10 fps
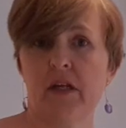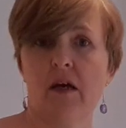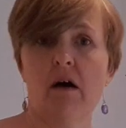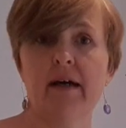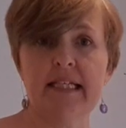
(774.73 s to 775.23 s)

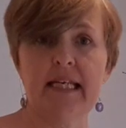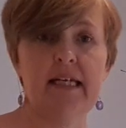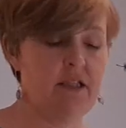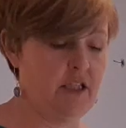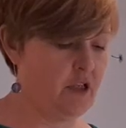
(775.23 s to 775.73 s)
I
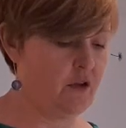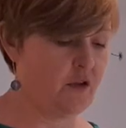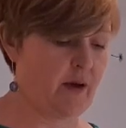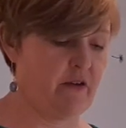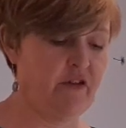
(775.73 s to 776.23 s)
tend to
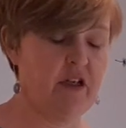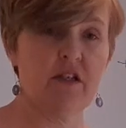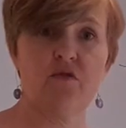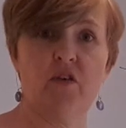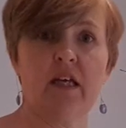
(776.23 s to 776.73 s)
use my
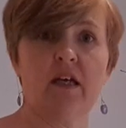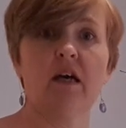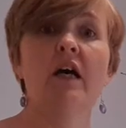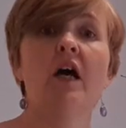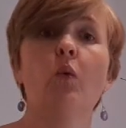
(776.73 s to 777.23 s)
first finger.
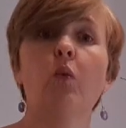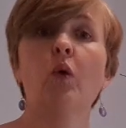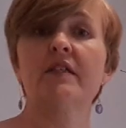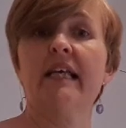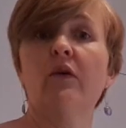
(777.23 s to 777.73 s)

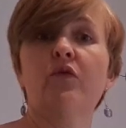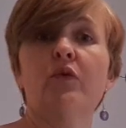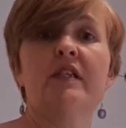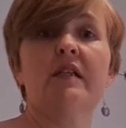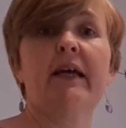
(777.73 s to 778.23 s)
What's helpful
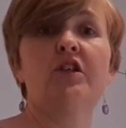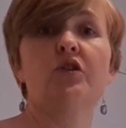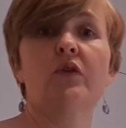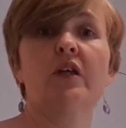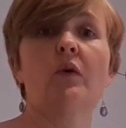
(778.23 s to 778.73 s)
is to make
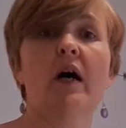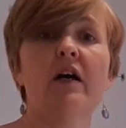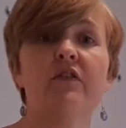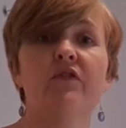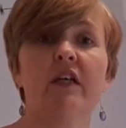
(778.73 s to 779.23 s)
sure that your
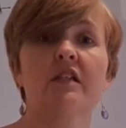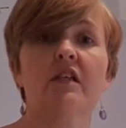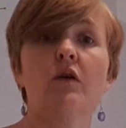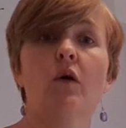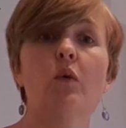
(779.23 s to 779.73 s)
other fingers are
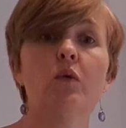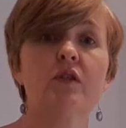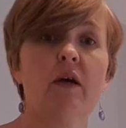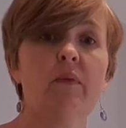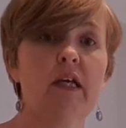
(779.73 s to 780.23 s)
not
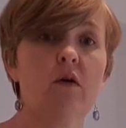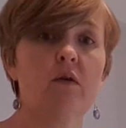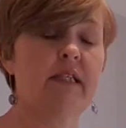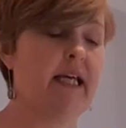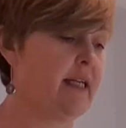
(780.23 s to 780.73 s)
also in
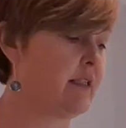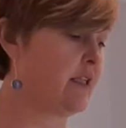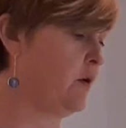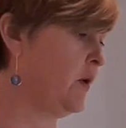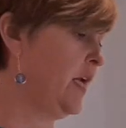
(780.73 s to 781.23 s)
contact.
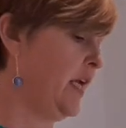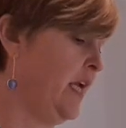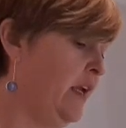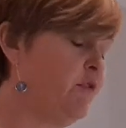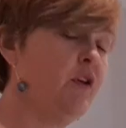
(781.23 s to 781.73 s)
So
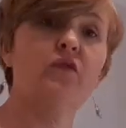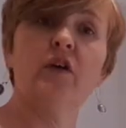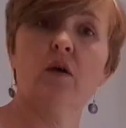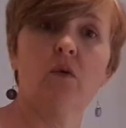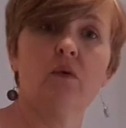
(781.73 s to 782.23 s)
if you
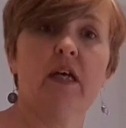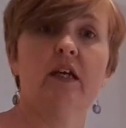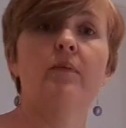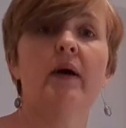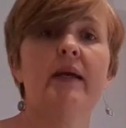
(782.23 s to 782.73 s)
feel that
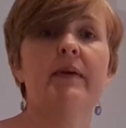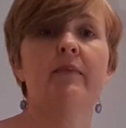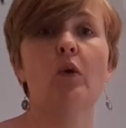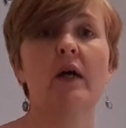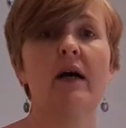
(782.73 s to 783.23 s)
you might be
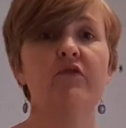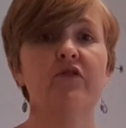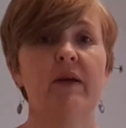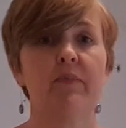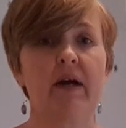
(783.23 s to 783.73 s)
more
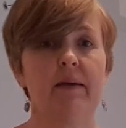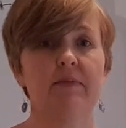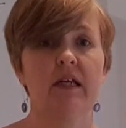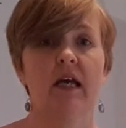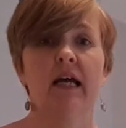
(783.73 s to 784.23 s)
comfy,
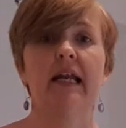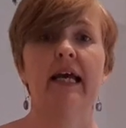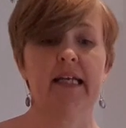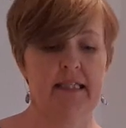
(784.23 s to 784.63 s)
perhaps laying a